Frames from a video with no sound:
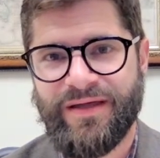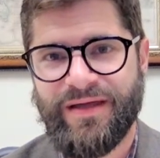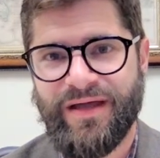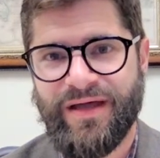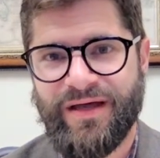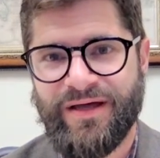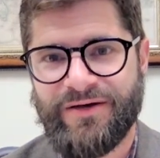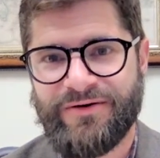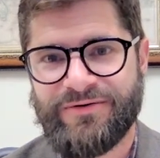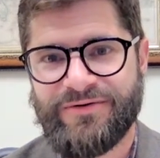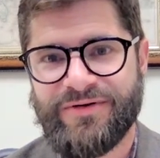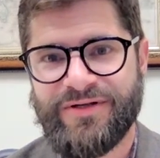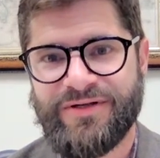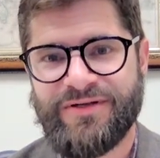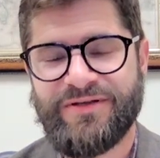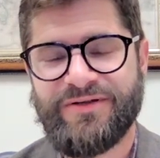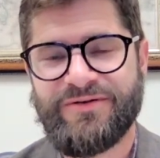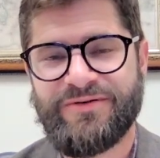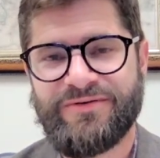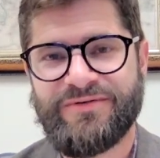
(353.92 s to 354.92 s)
How can
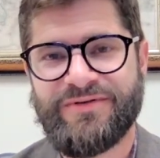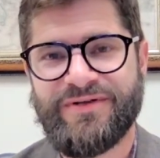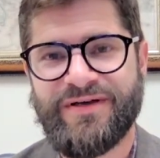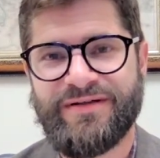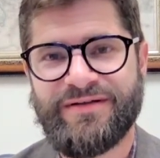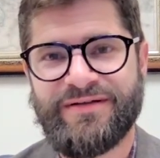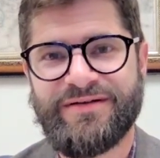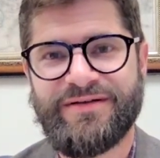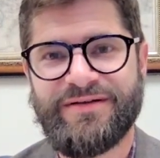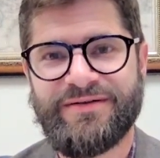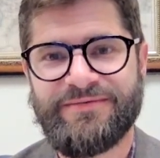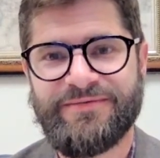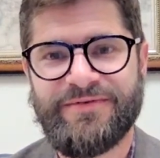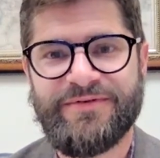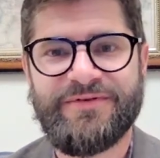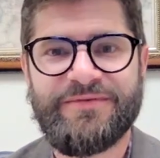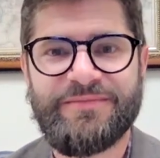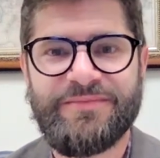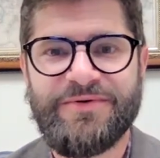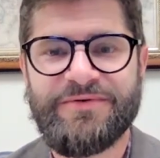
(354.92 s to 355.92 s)
you tell the
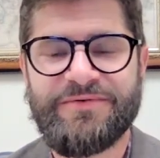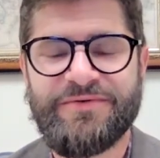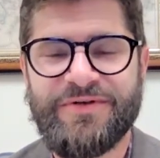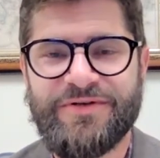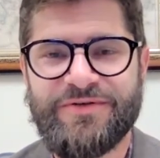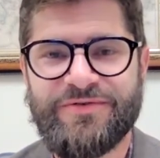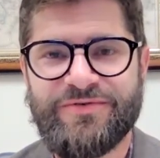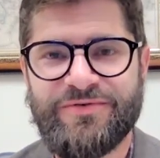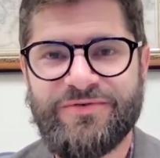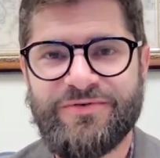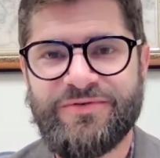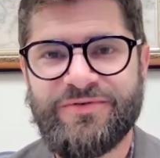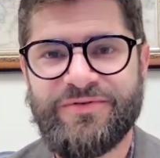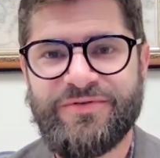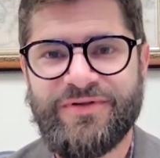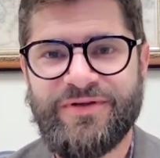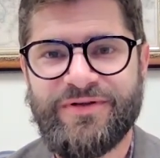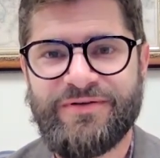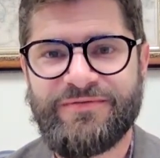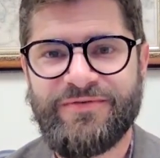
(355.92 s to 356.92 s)
difference between truth
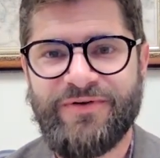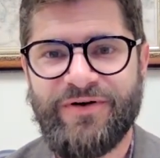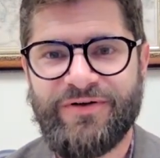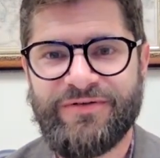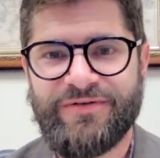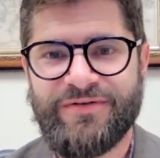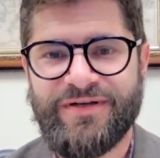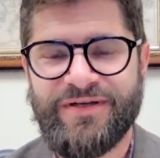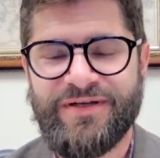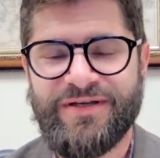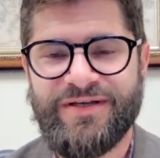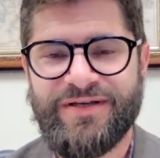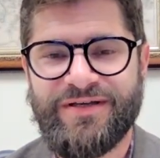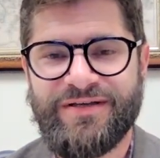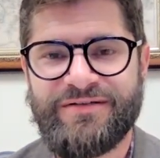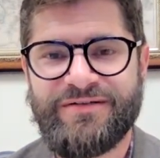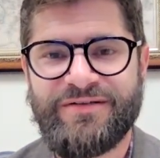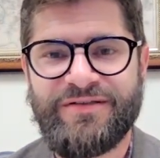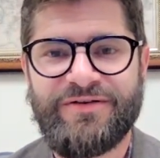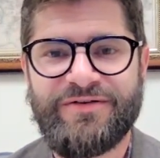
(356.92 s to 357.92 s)
and falsity?
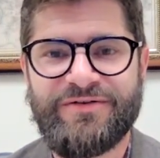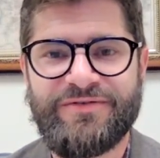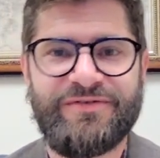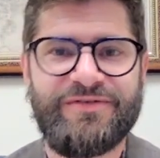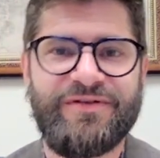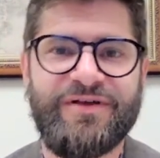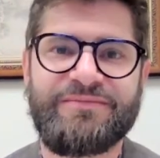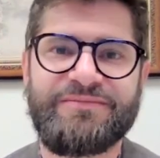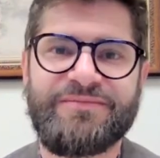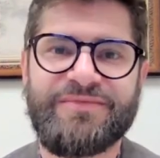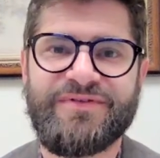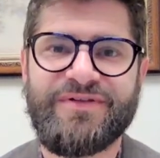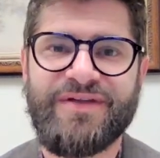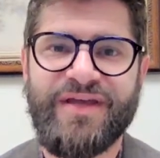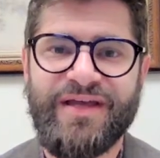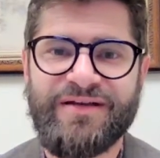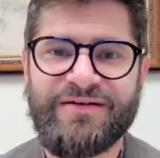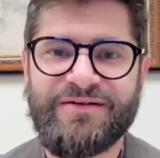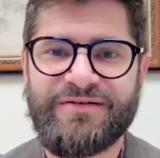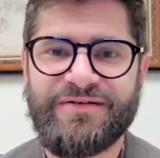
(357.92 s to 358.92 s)
Is there some
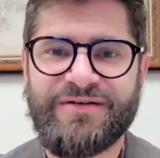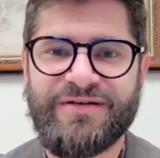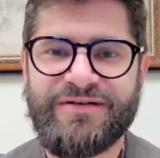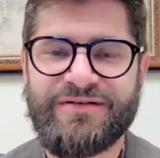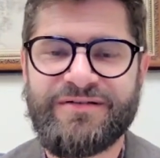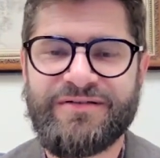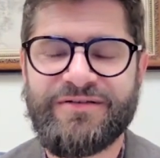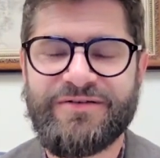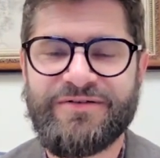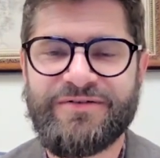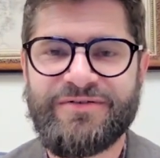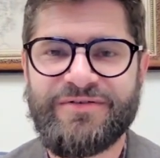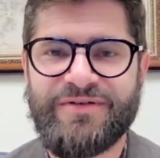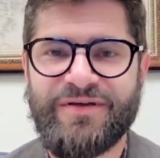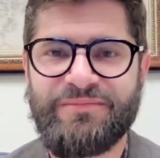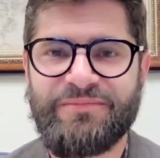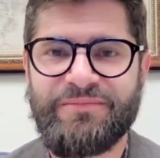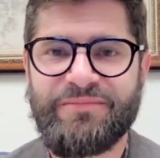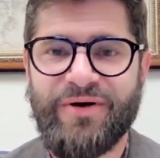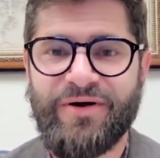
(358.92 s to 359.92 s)
standard? Is there
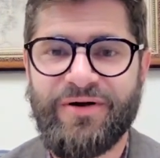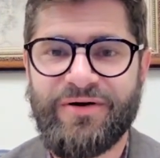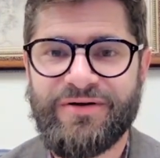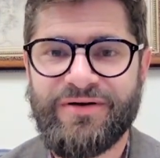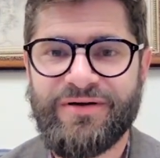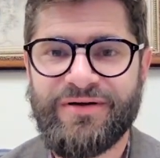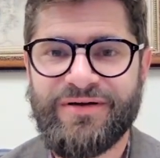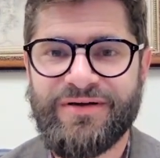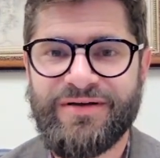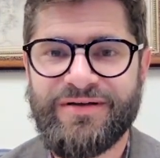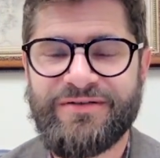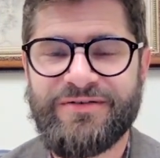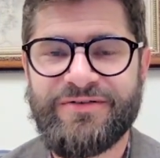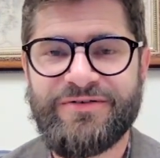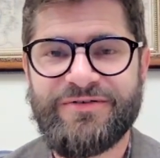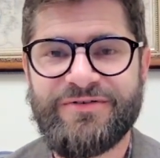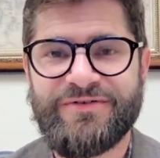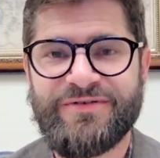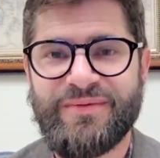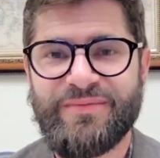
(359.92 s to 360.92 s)
some mark? Is
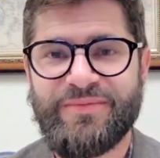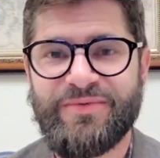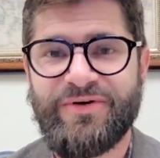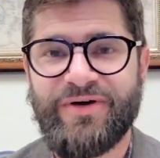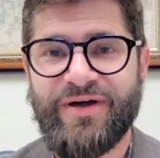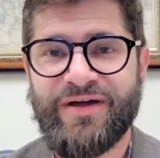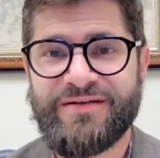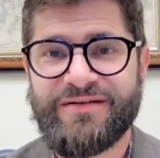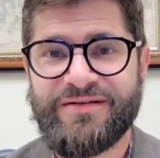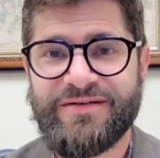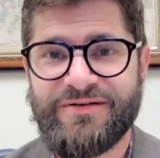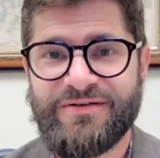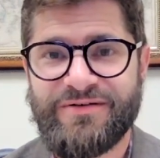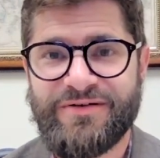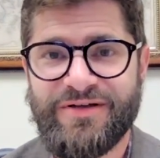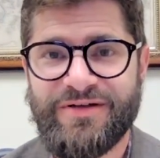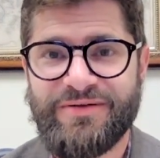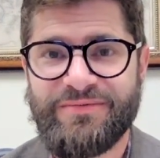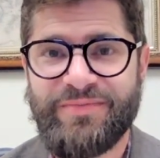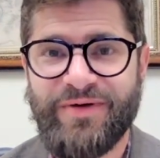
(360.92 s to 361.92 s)
there some
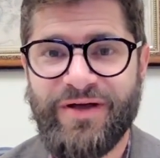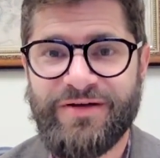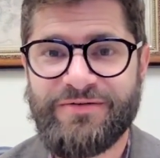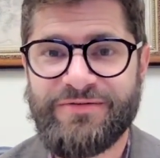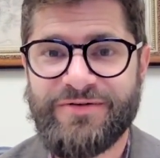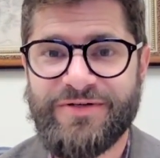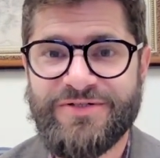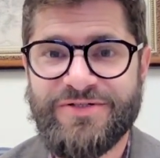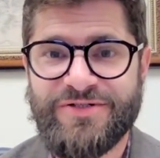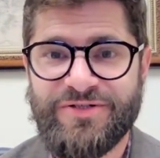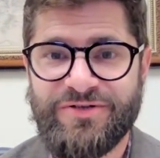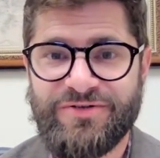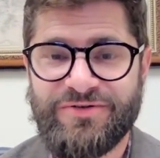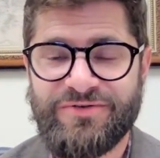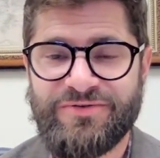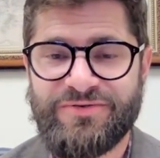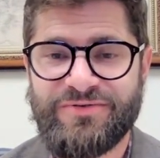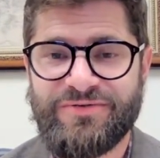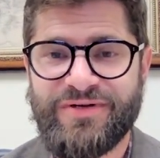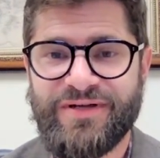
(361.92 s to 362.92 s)
criterion by which
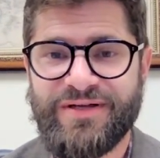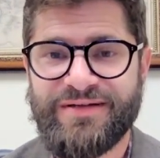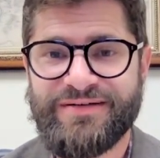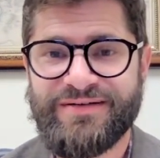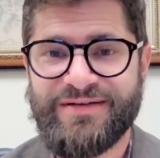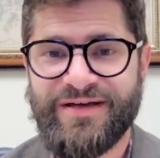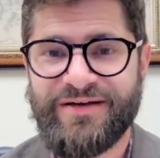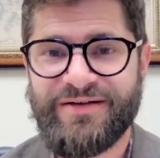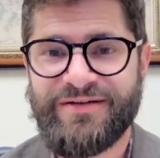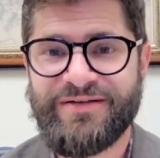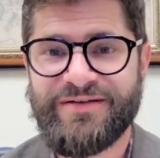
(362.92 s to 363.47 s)
you can tell